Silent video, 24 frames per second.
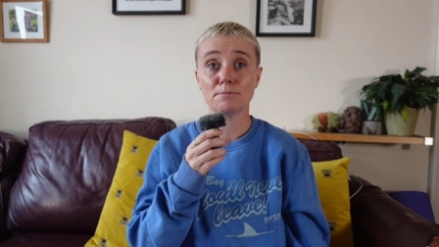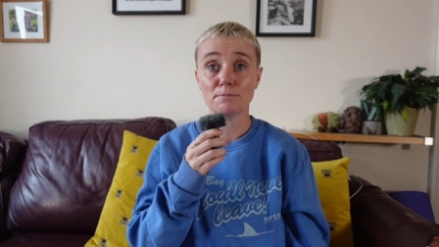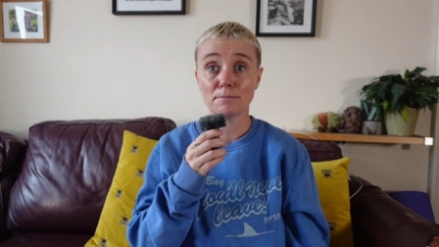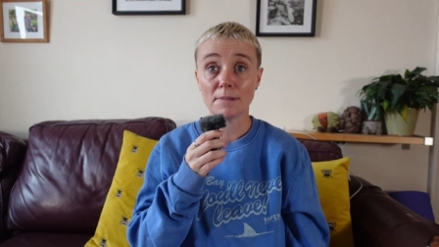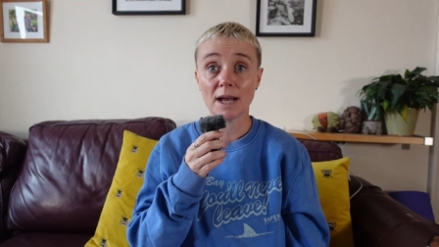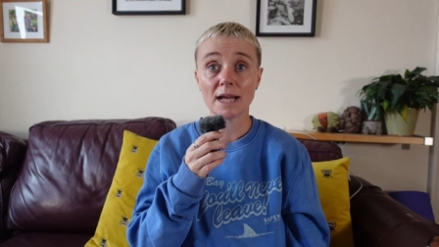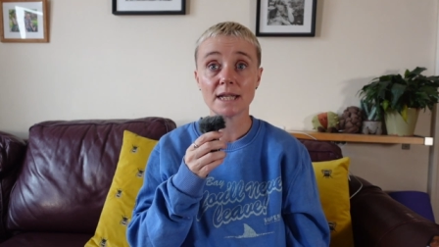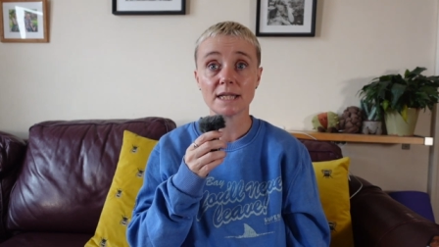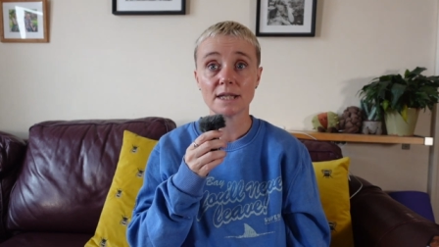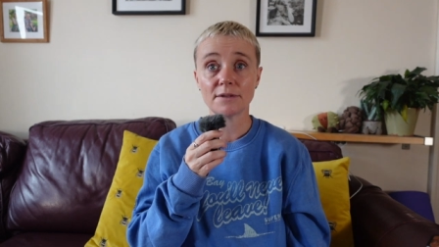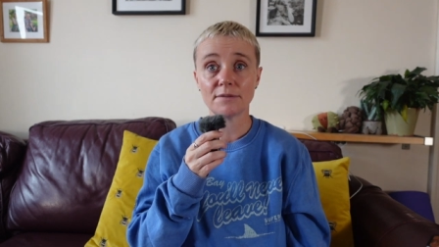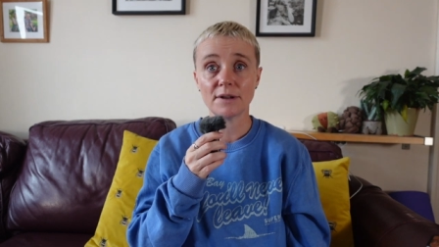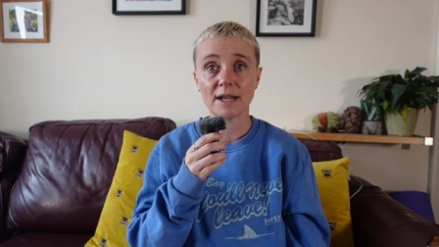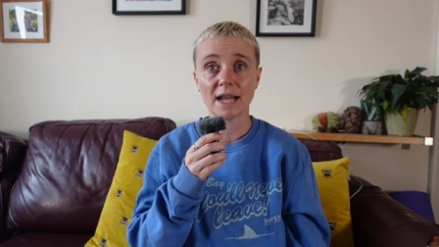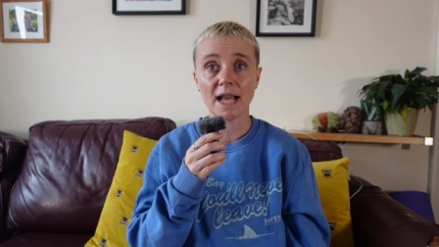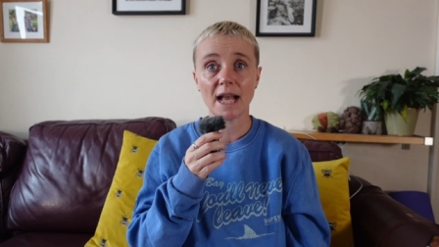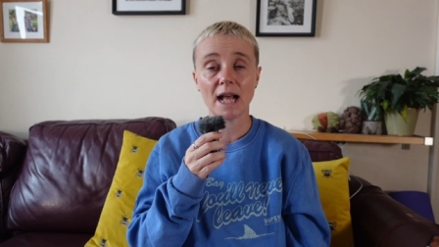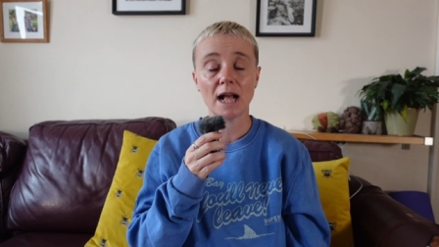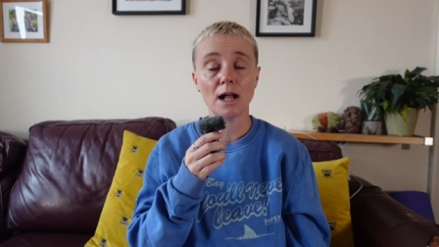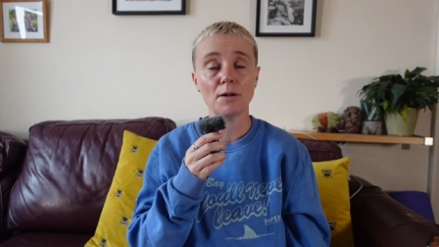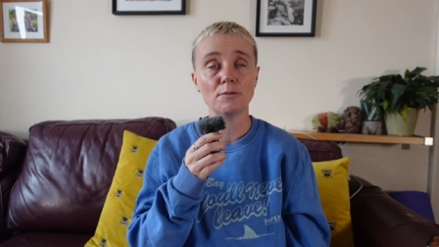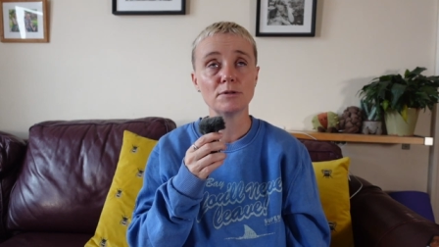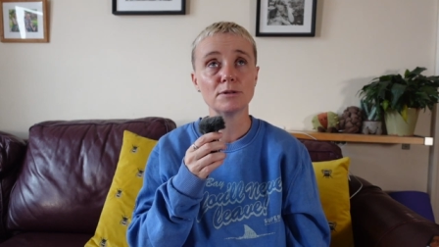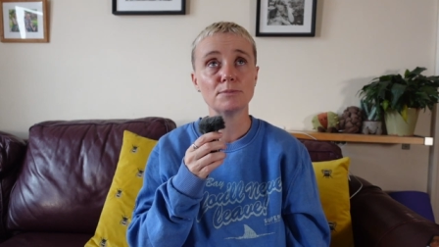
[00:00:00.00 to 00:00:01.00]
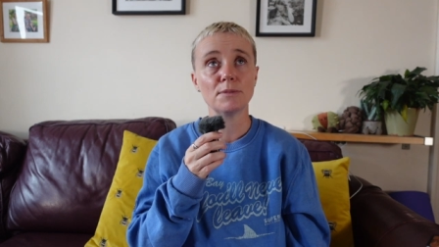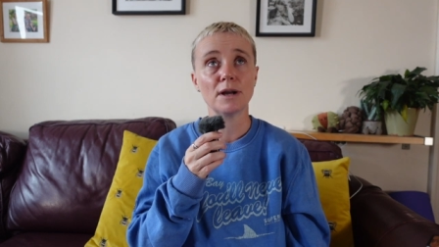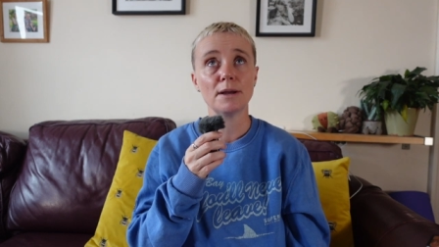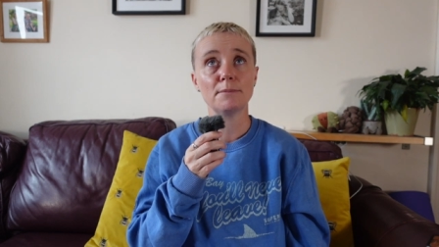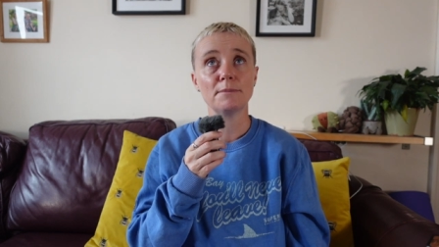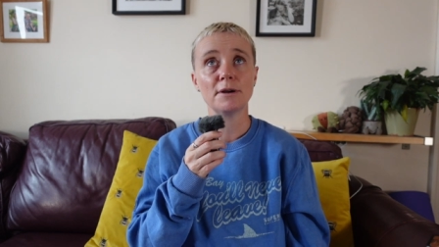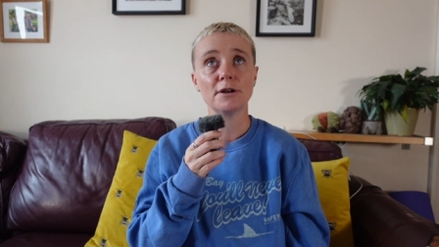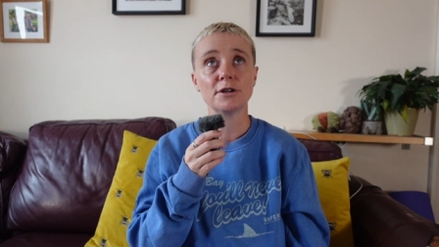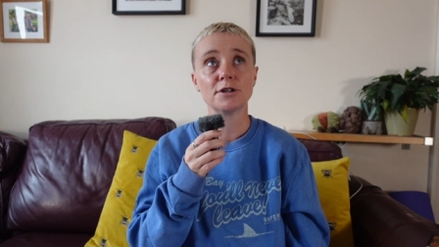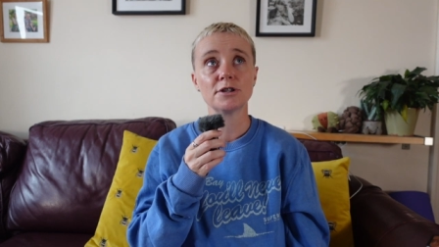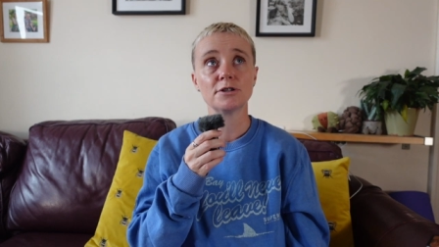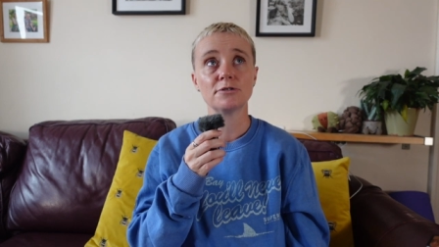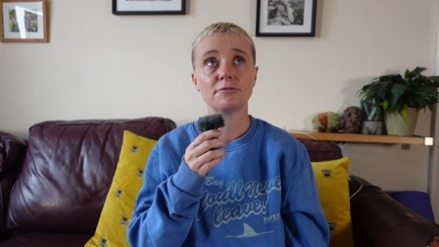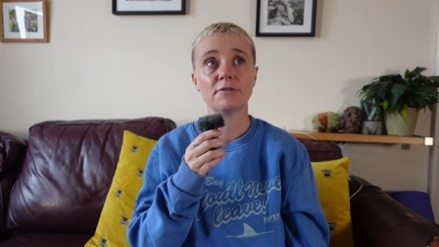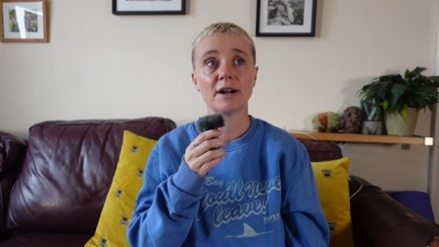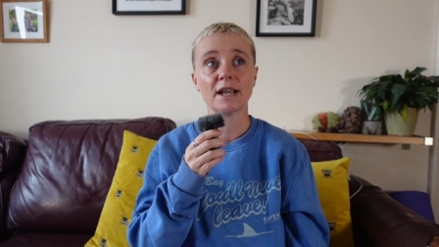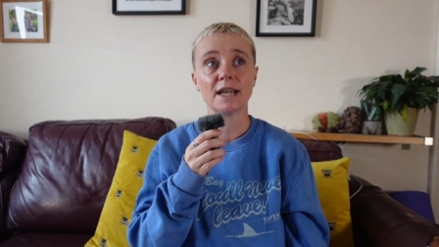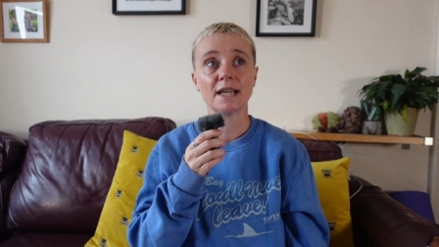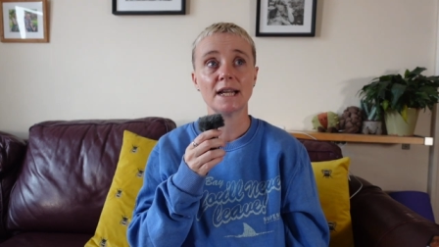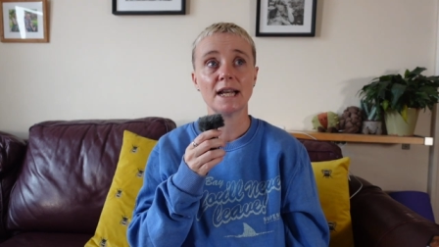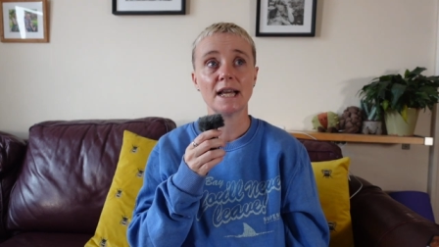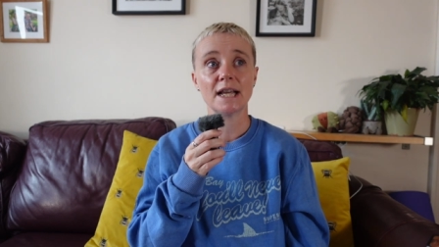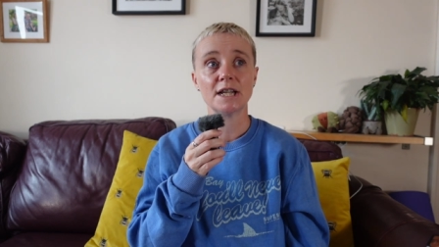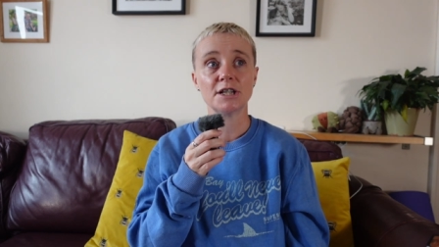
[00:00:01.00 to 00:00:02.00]
massively helped my emotional
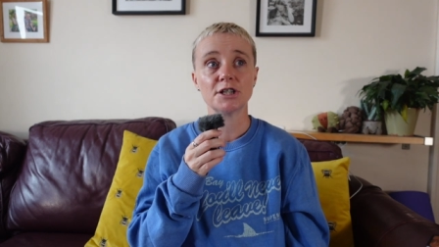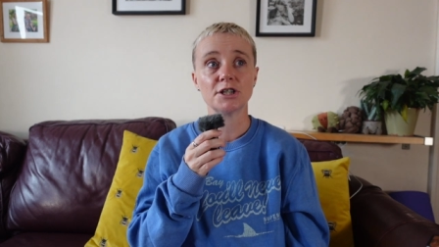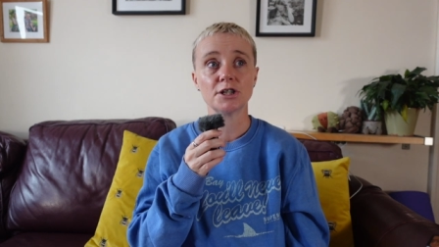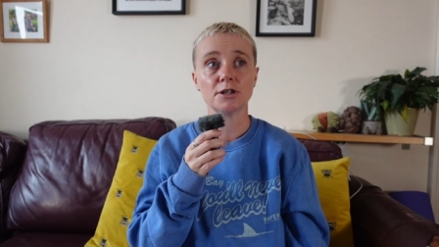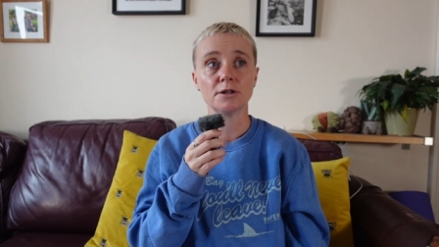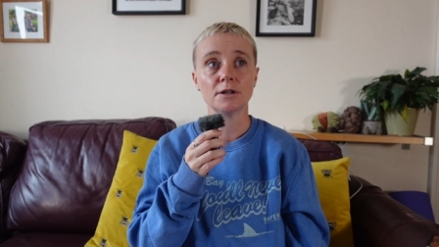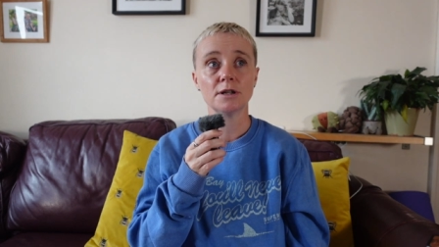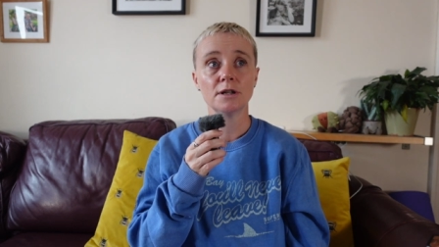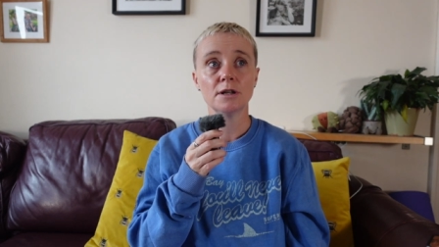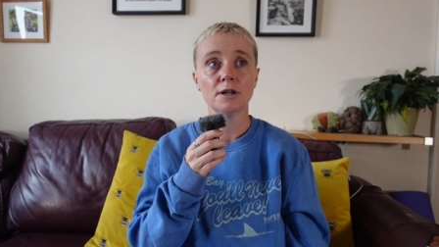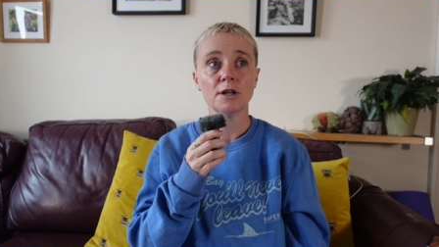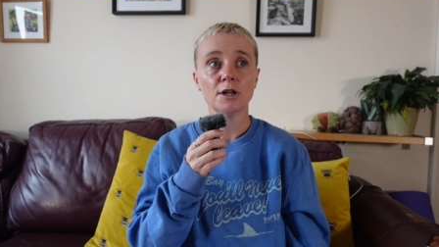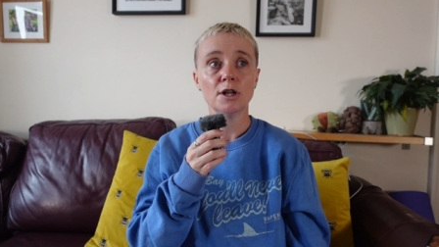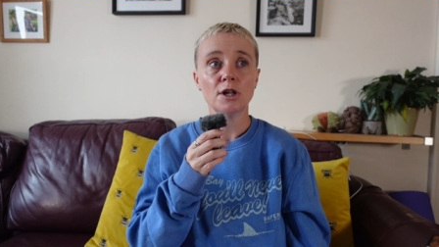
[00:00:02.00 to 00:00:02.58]
regulation.